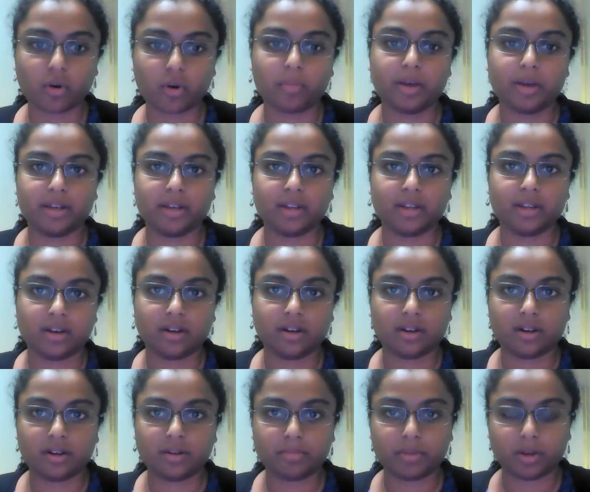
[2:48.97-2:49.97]
from it,
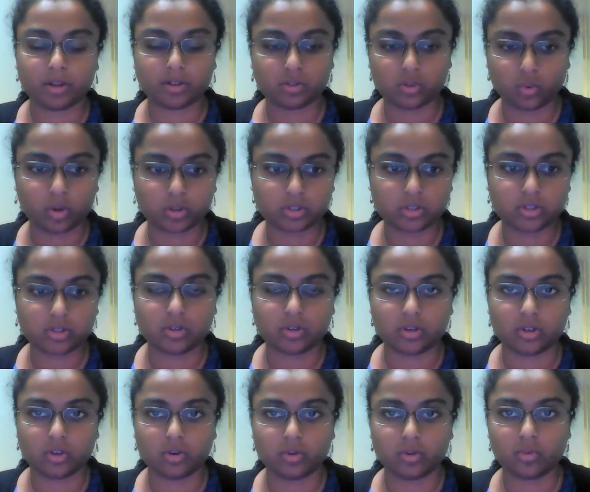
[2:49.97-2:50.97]
but don't want
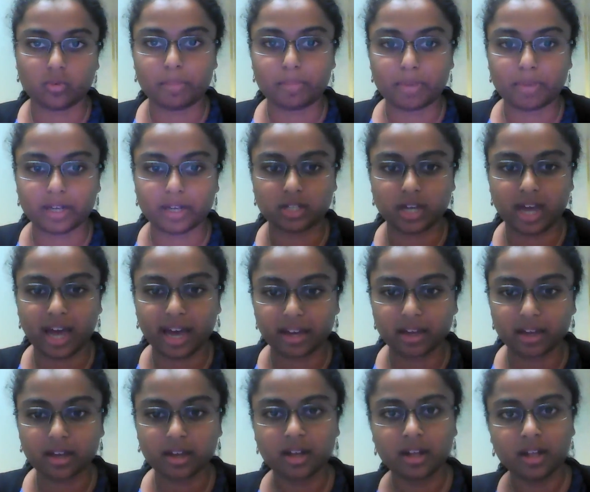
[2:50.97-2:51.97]
your web page to
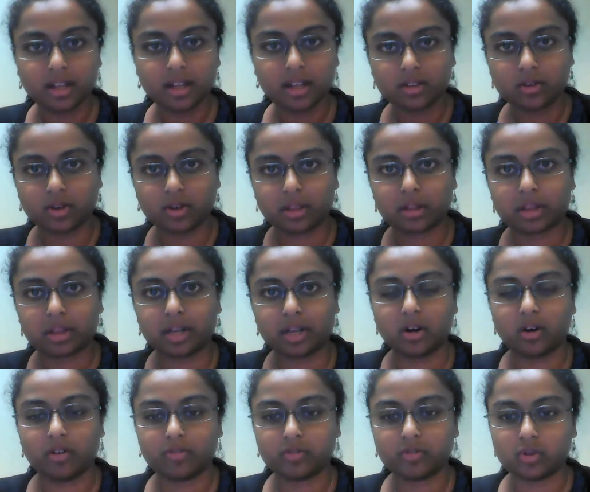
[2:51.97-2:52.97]
hang, you can
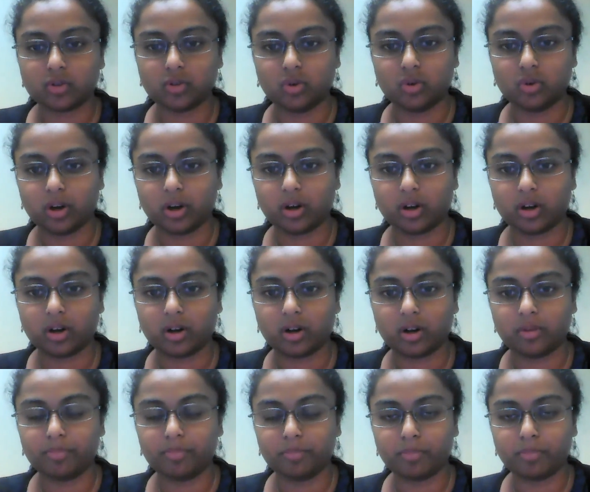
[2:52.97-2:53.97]
send it off to
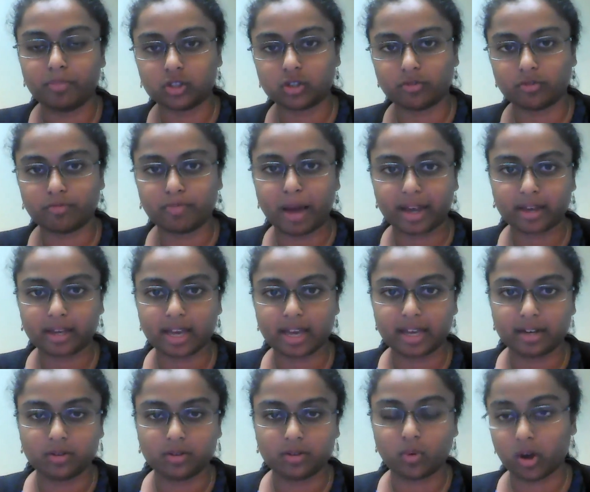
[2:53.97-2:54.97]
a bunch of
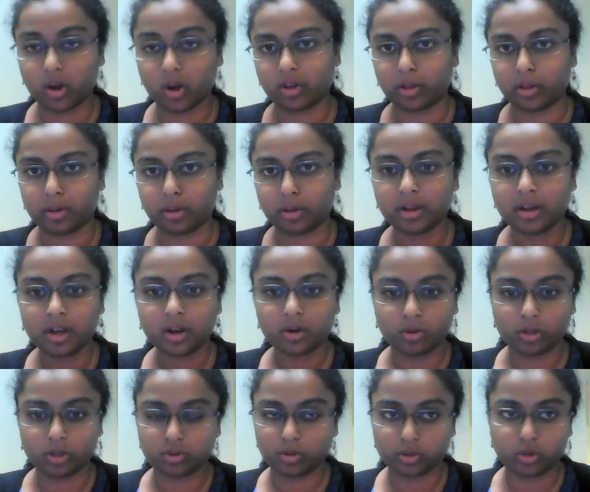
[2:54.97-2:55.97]
back-end workers,
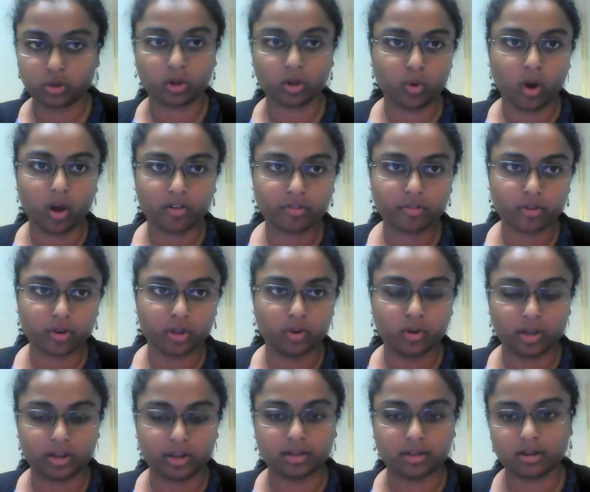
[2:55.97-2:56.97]
which will do all the work for
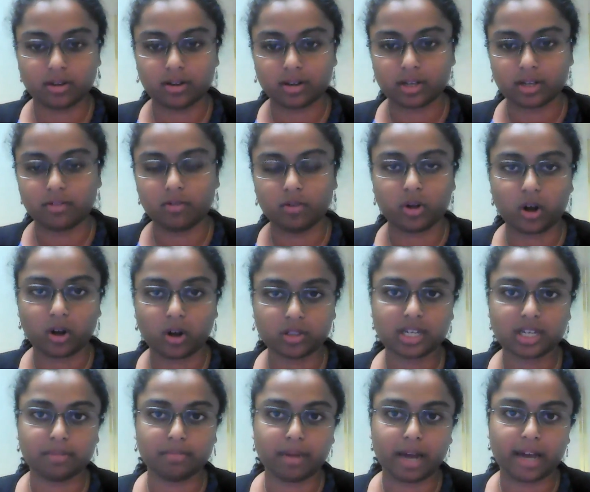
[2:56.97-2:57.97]
you and give you the
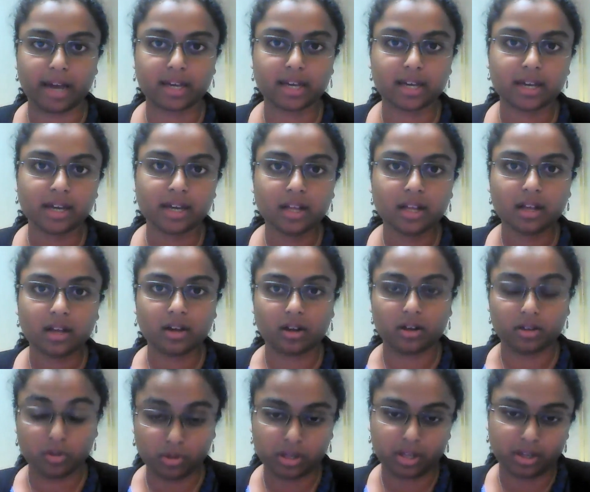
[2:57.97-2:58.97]
content back
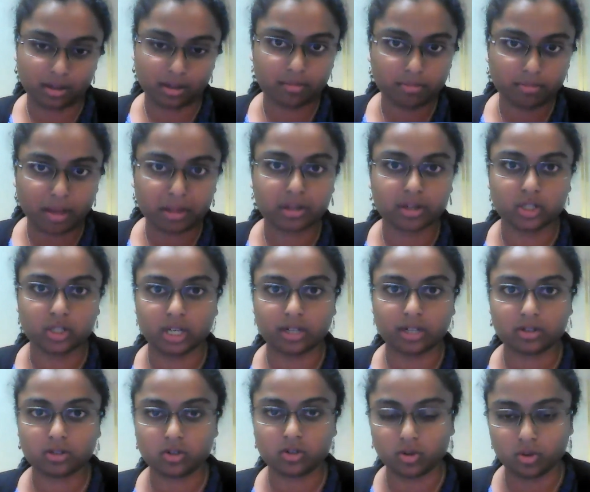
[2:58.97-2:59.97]
using
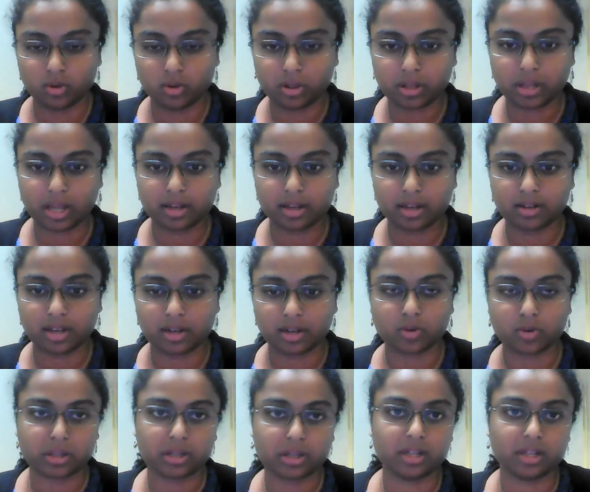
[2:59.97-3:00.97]
messaging to send
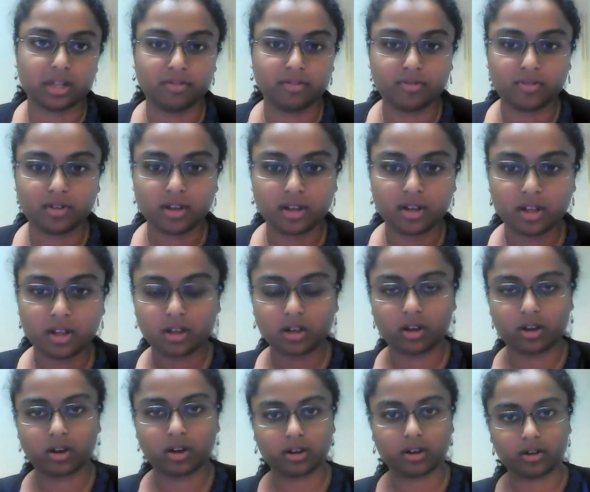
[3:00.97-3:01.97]
and receive
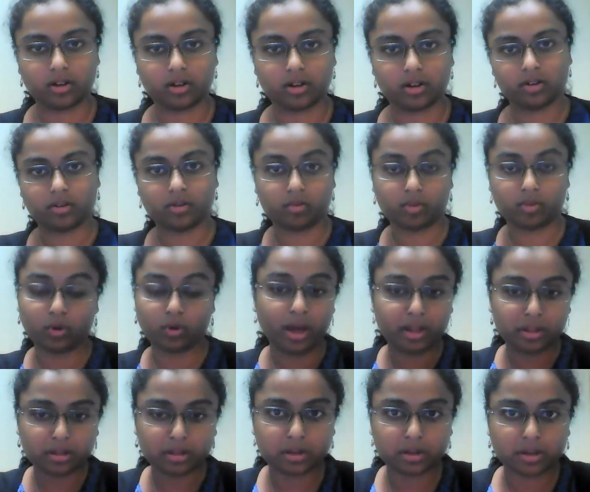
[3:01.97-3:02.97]

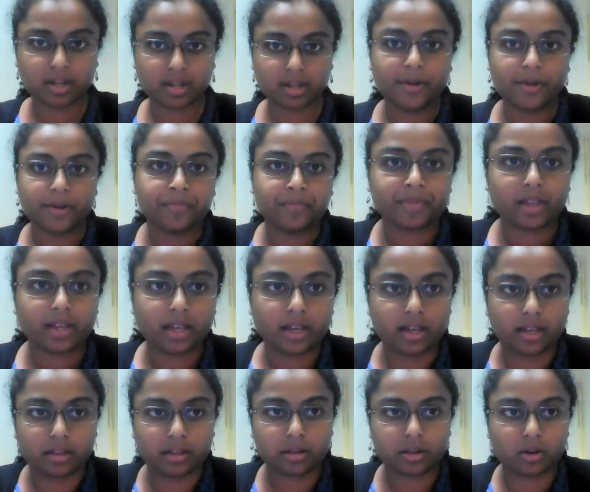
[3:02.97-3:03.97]
requests.
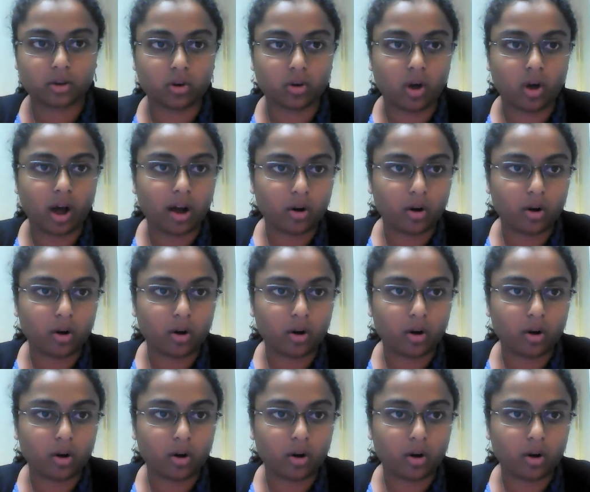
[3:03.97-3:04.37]
And so